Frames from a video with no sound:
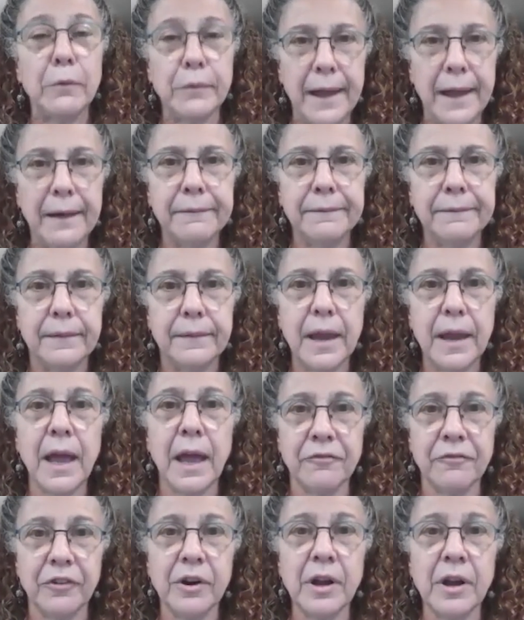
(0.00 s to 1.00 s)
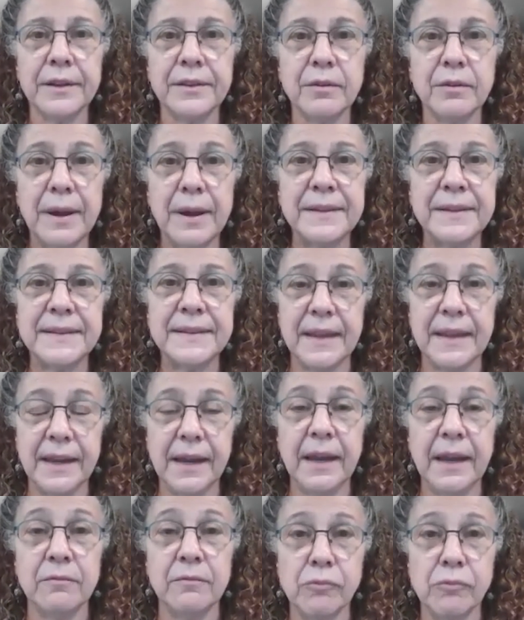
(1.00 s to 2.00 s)
yeah. And I forgot the rest
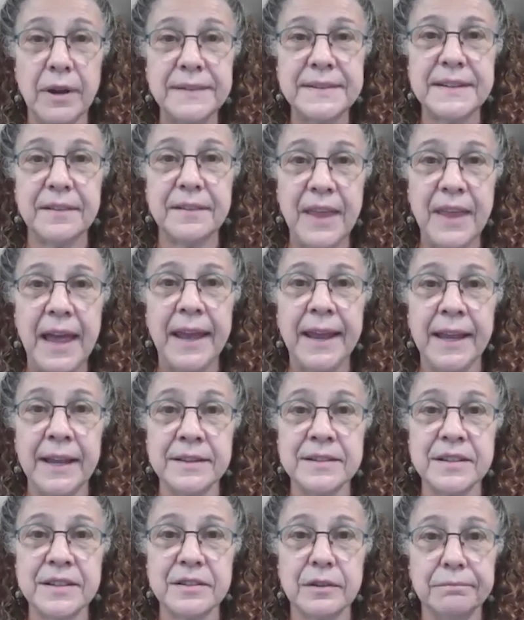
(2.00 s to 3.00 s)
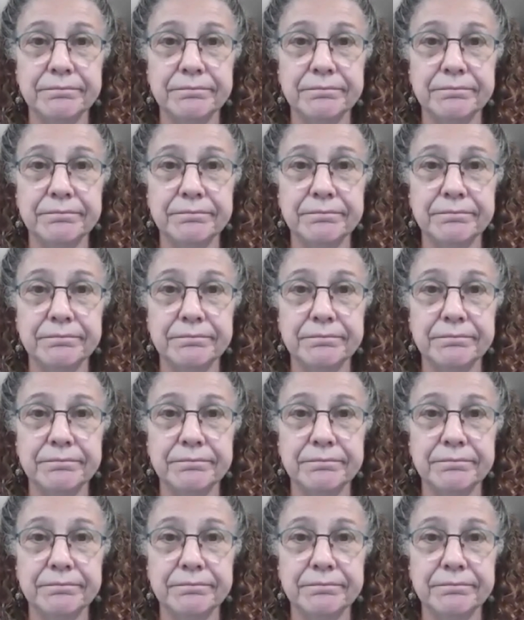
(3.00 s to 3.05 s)
of that answer.